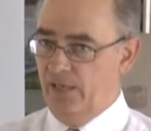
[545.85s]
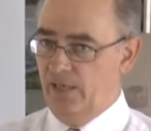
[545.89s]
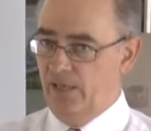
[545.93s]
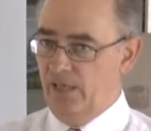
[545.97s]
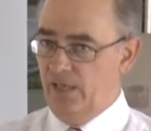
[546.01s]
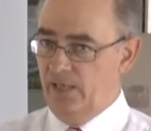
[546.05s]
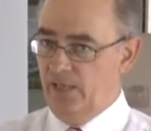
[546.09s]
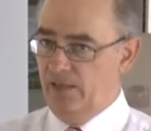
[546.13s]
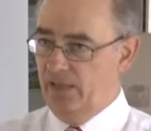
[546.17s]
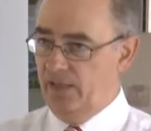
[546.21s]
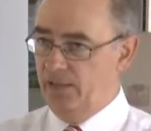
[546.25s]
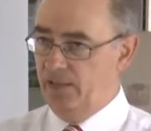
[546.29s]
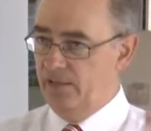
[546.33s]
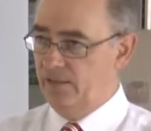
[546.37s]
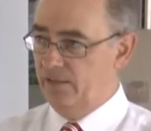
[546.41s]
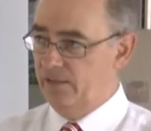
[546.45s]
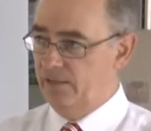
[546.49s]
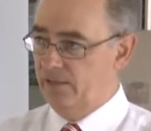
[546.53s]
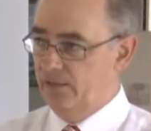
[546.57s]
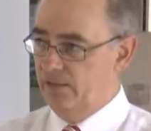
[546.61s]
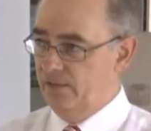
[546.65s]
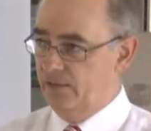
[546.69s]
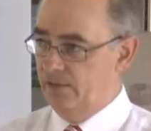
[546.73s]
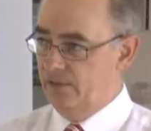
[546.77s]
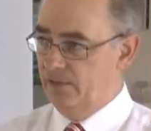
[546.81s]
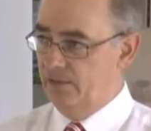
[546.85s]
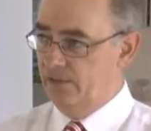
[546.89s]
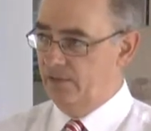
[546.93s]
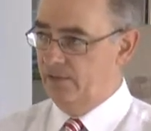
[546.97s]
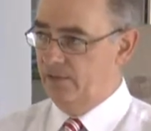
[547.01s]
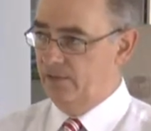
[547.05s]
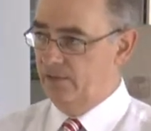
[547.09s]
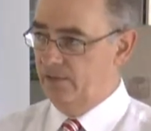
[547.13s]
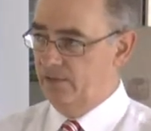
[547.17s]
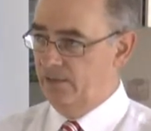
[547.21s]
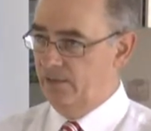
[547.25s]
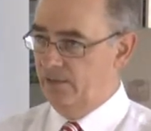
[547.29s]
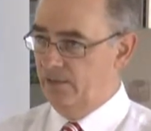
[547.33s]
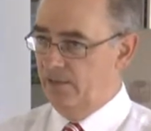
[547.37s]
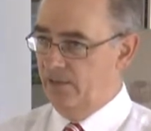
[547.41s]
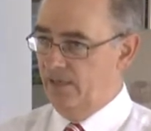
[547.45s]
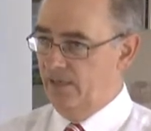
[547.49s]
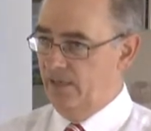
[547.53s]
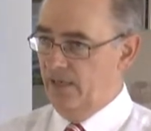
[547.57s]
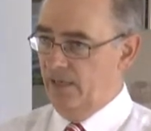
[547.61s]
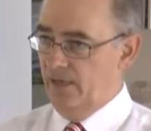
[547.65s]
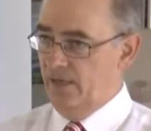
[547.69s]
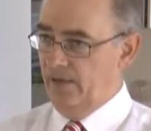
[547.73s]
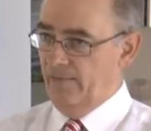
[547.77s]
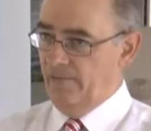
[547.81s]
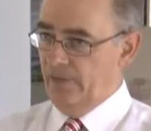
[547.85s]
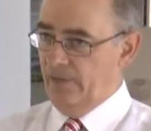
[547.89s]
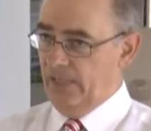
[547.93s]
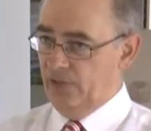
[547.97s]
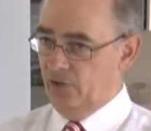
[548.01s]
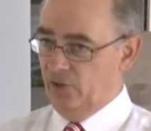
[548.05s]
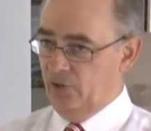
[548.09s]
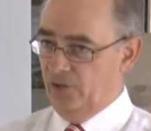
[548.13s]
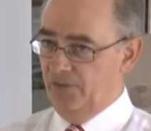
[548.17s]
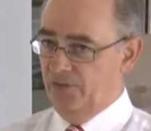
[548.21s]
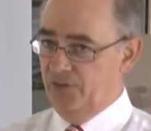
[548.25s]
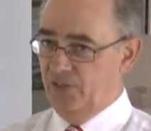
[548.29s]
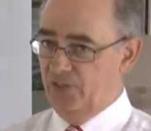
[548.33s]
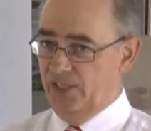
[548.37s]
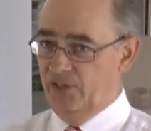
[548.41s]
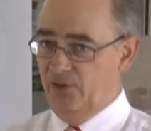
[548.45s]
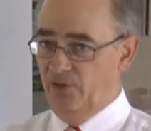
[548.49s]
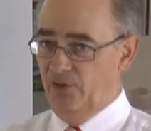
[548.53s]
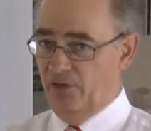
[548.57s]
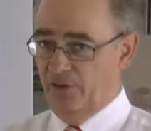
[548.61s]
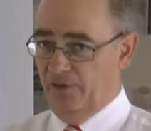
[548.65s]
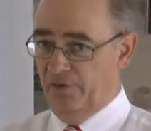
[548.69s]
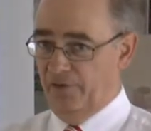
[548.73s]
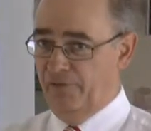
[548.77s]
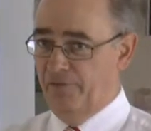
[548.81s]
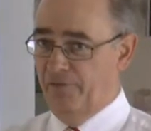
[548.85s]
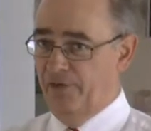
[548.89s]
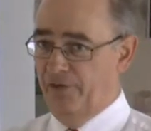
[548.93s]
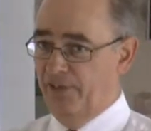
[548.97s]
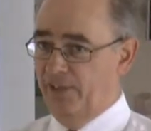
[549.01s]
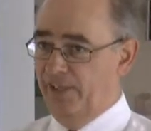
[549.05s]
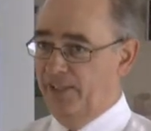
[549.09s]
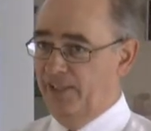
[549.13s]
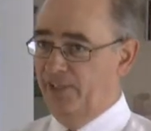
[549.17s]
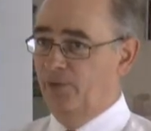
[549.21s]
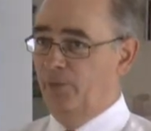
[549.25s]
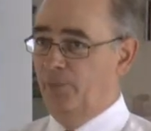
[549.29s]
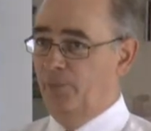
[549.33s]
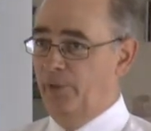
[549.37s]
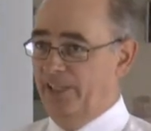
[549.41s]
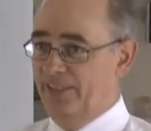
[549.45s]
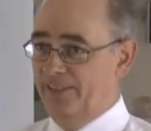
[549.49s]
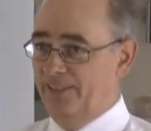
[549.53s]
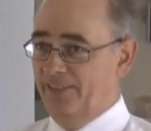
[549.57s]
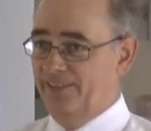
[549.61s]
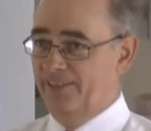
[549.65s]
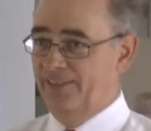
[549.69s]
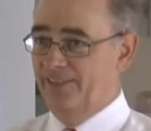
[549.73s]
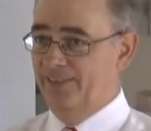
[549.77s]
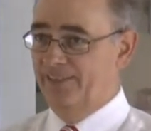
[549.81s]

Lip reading: in the hills. And all of a sudden, you've got a funnel into a basin.